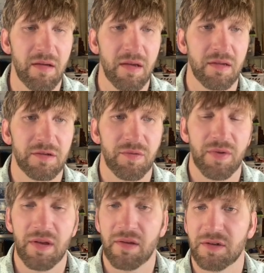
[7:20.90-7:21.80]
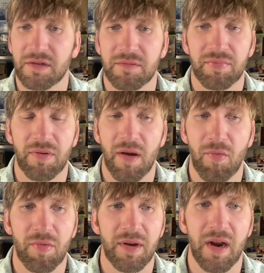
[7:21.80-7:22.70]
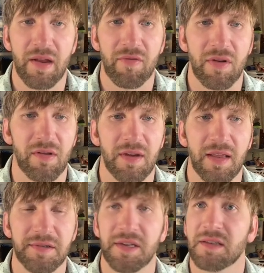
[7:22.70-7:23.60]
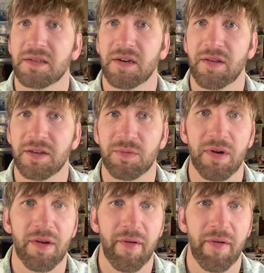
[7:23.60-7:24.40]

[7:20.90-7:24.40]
so really there's probably not even 10 cents into this one.